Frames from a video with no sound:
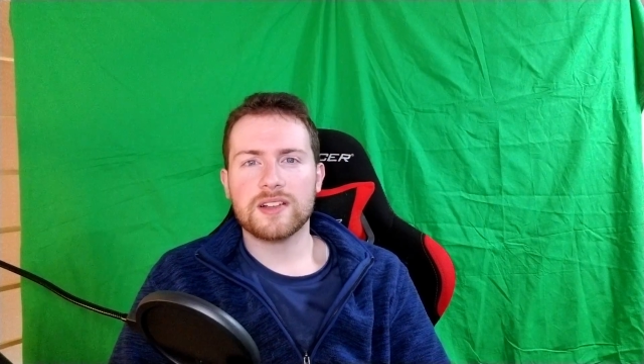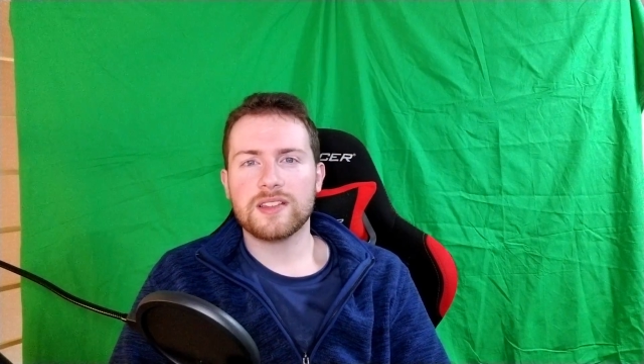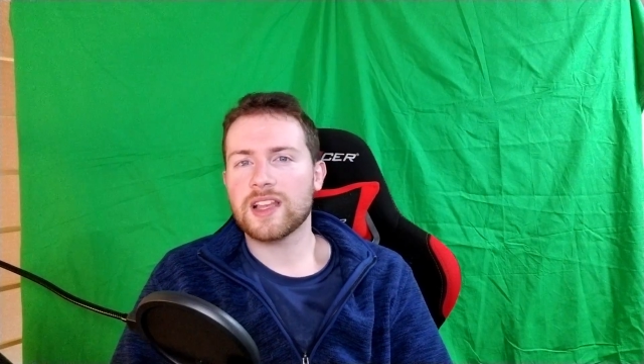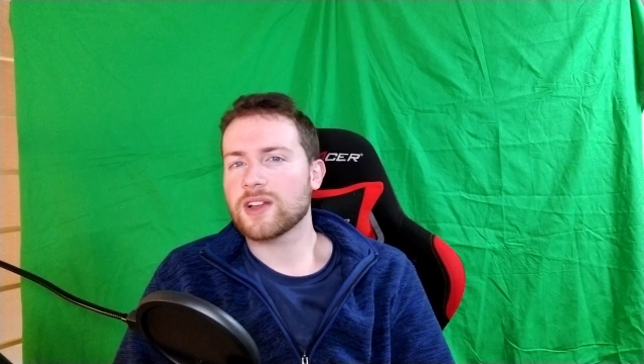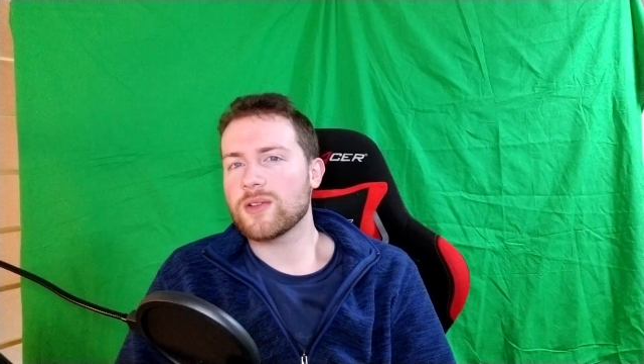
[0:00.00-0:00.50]

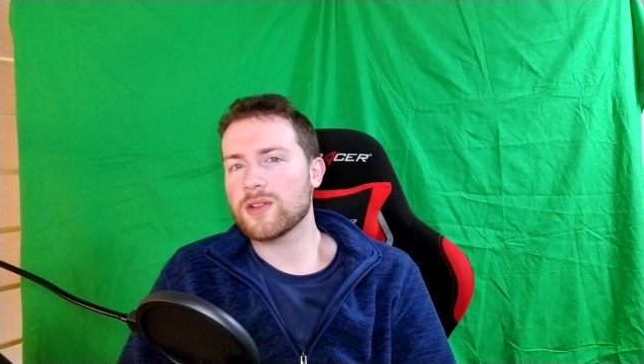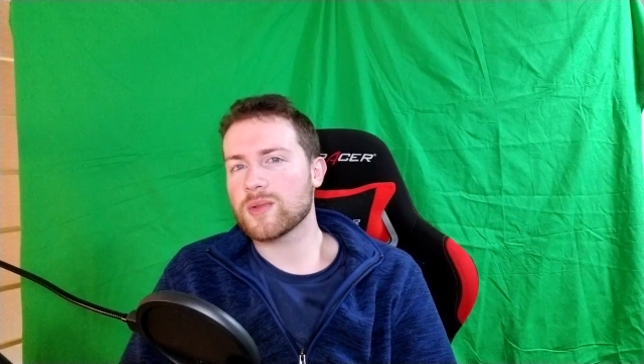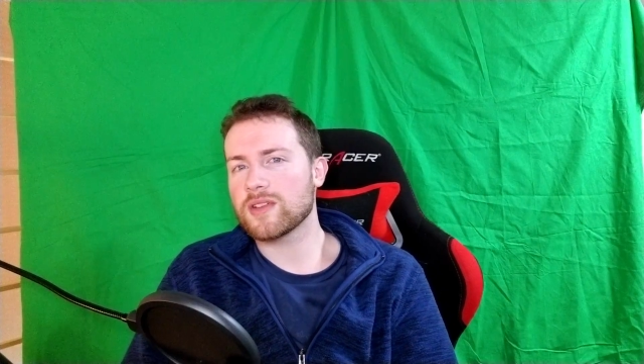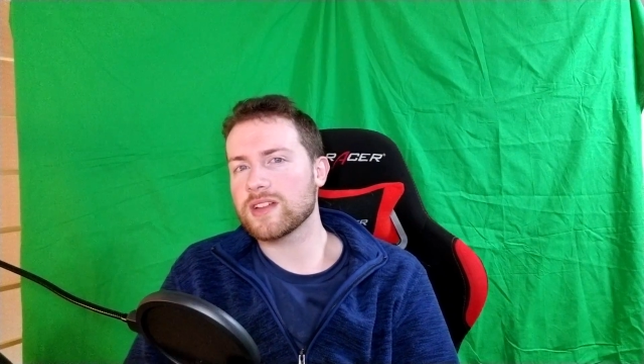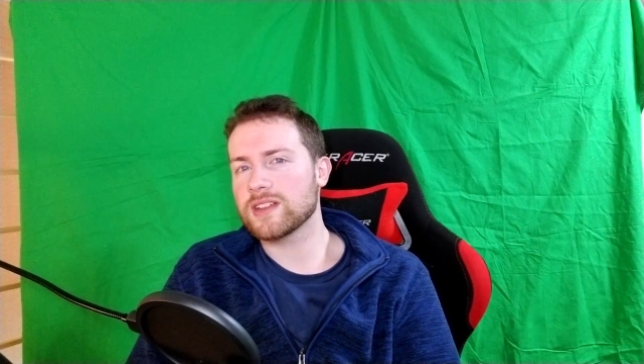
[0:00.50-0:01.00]
let go of your
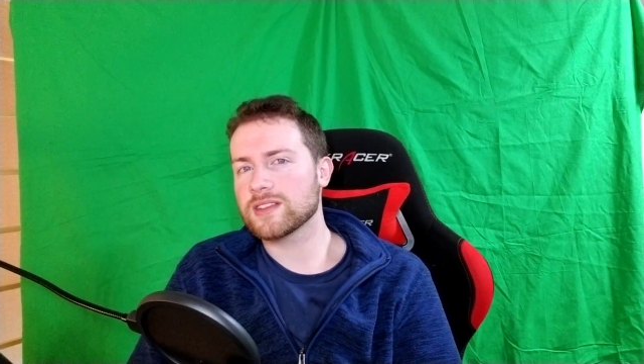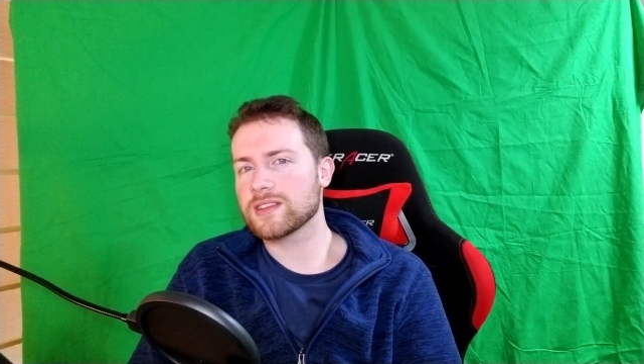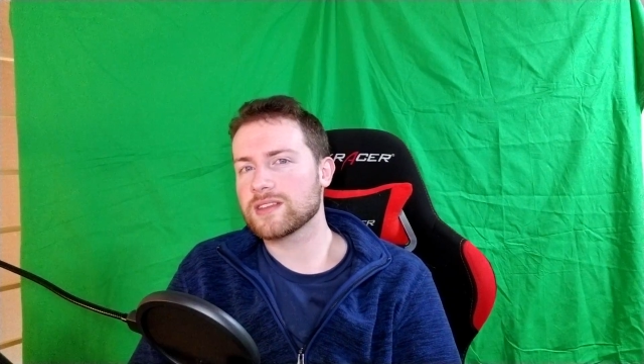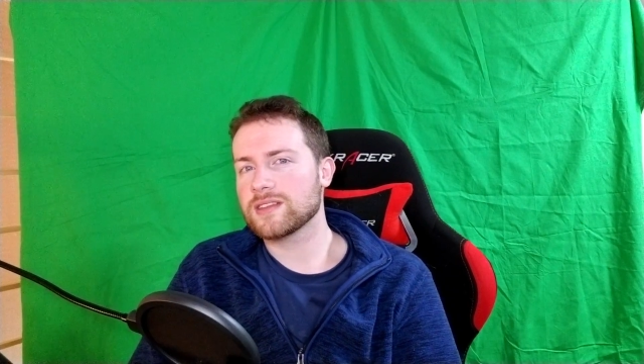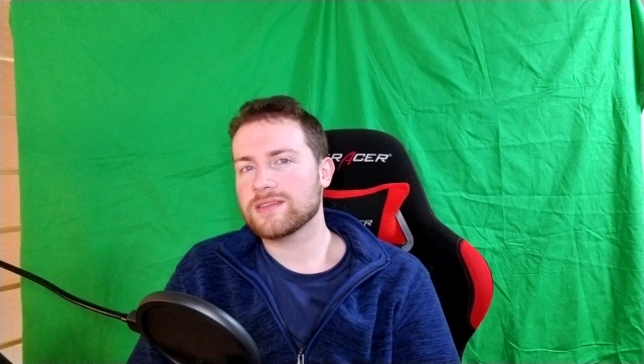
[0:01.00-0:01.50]

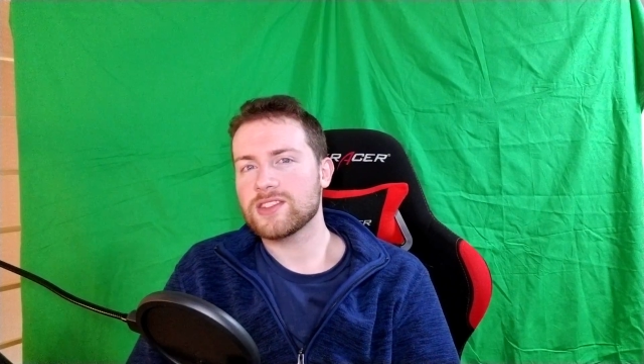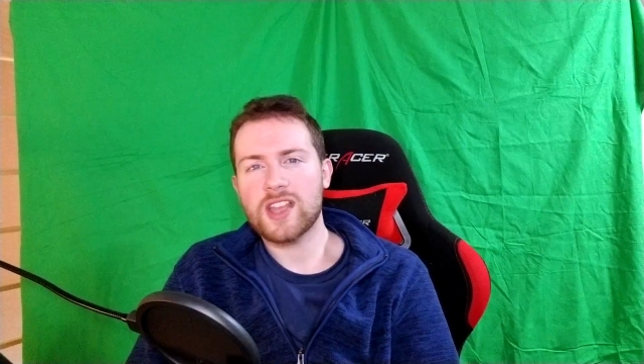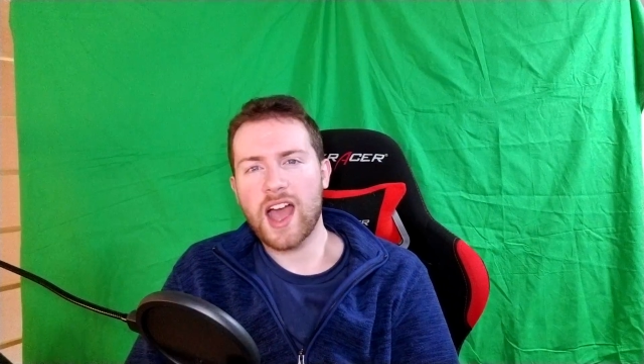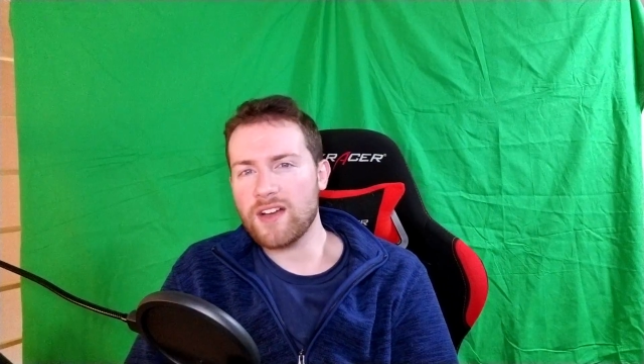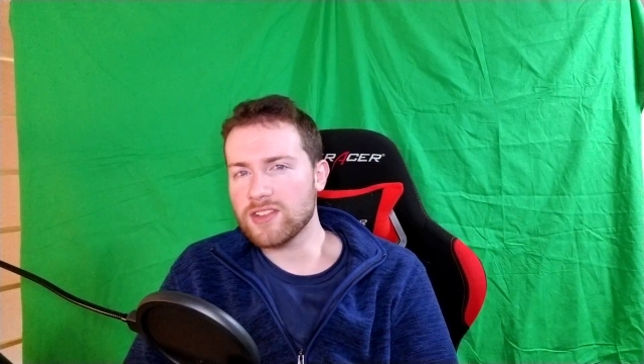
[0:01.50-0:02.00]
worries, just
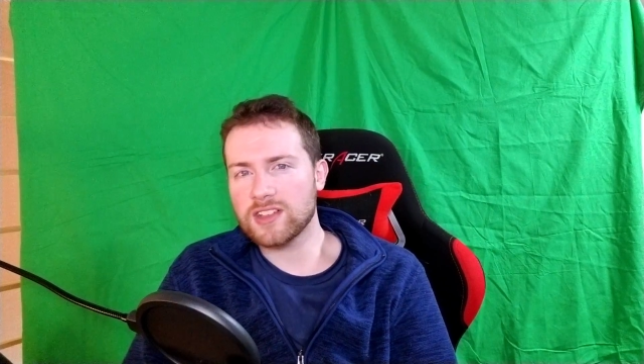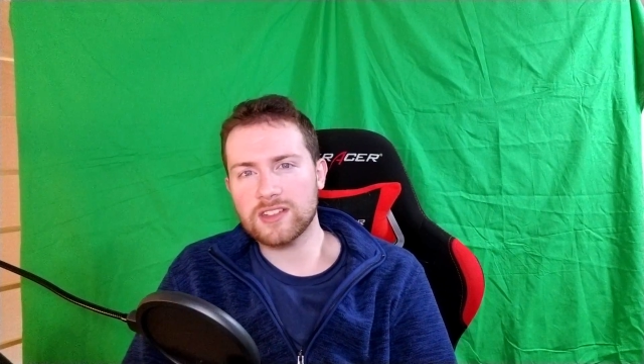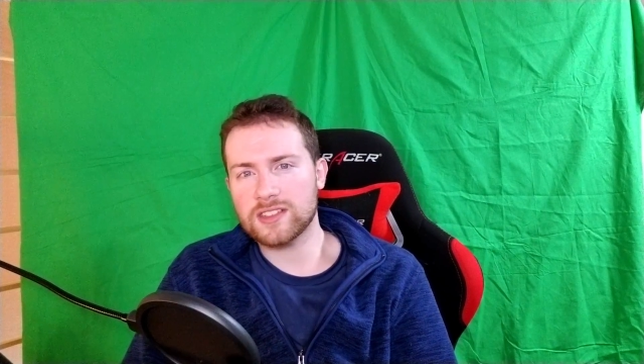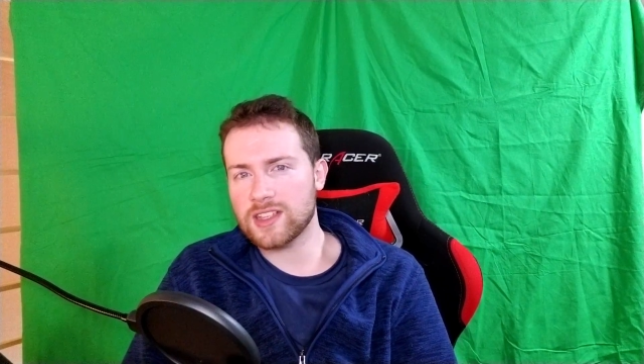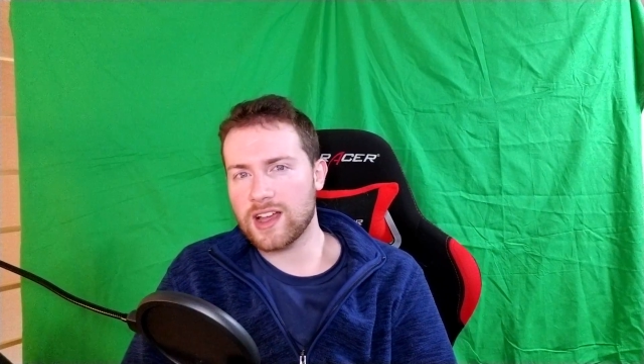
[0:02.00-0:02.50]
have a
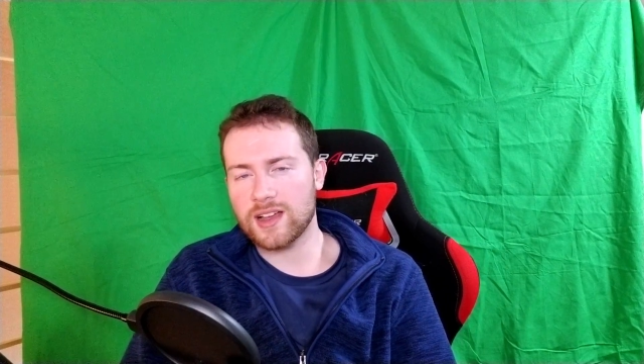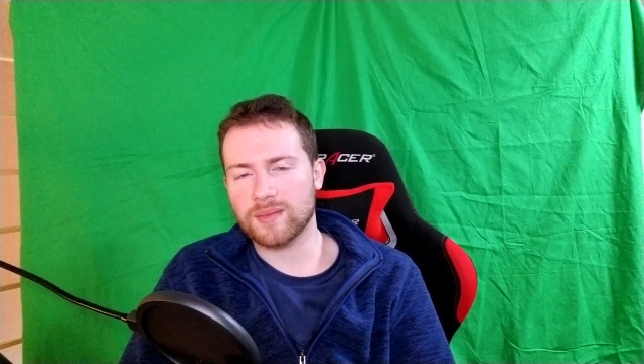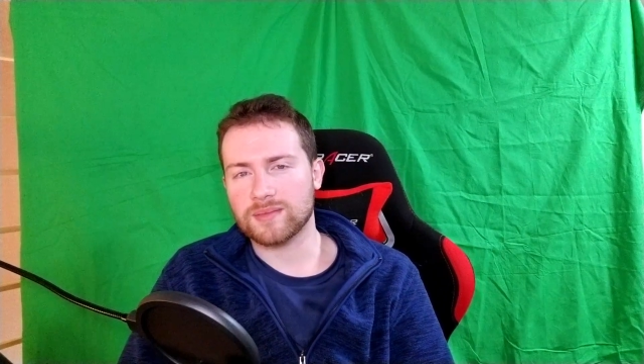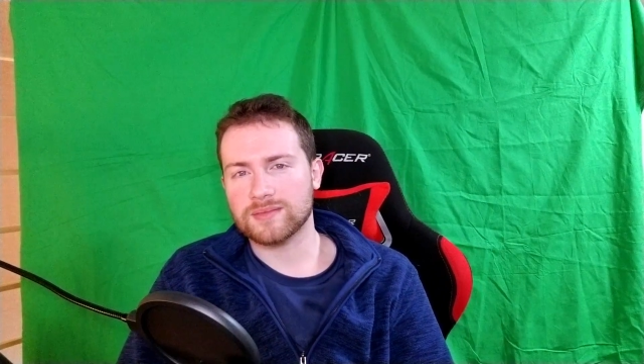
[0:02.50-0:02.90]
good time.